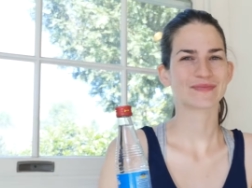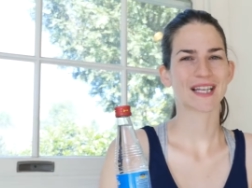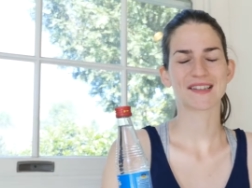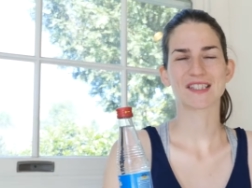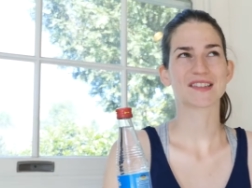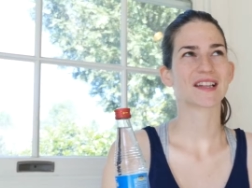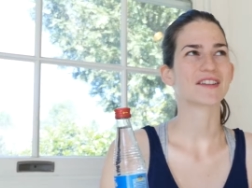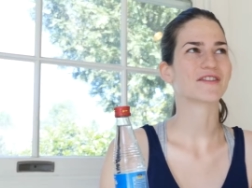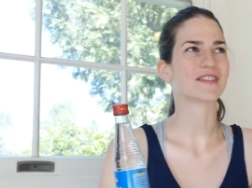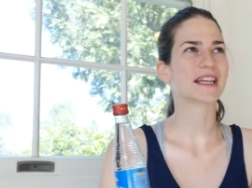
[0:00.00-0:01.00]
it's just not
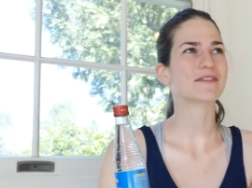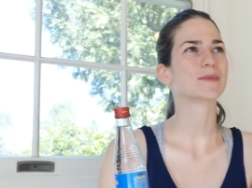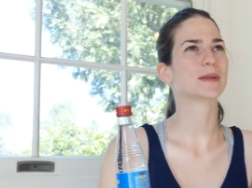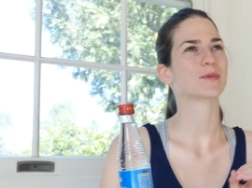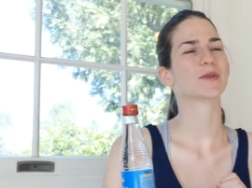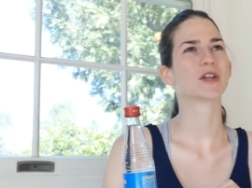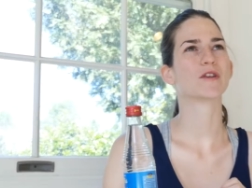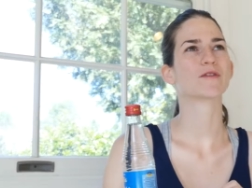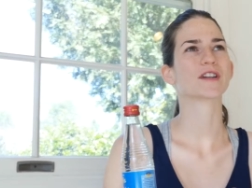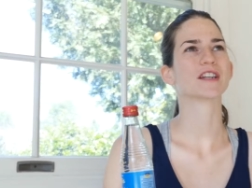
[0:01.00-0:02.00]
a flavor people would go
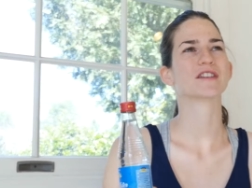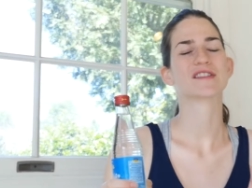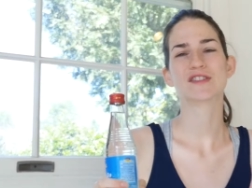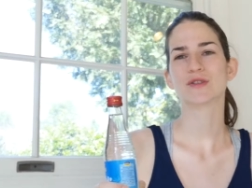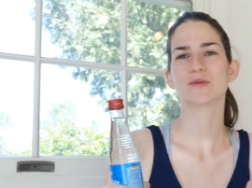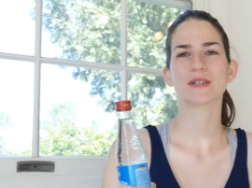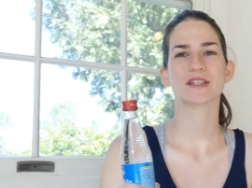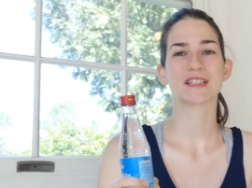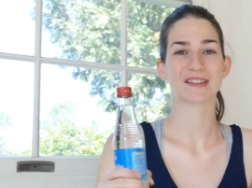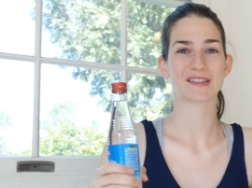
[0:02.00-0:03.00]
for here. It's too
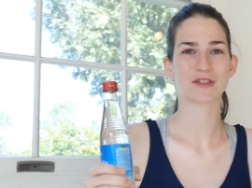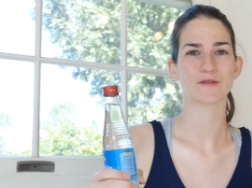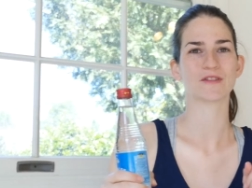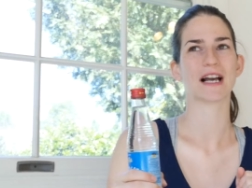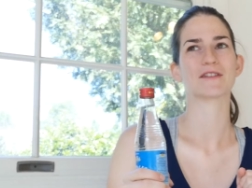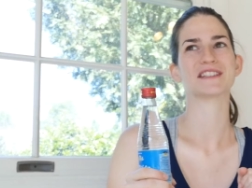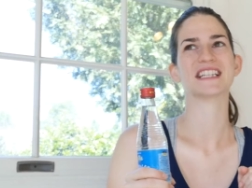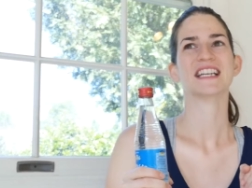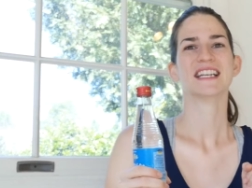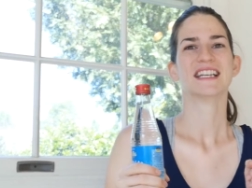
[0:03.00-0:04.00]
weird. It's too
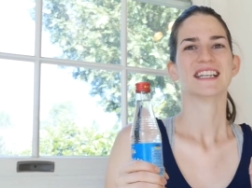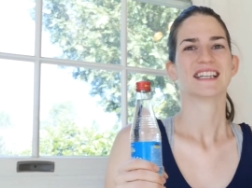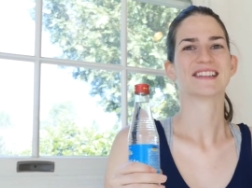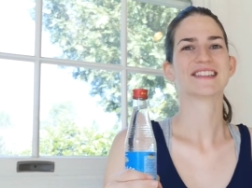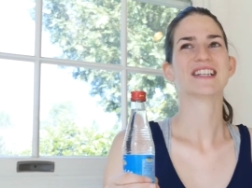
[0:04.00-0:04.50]
flowery. It's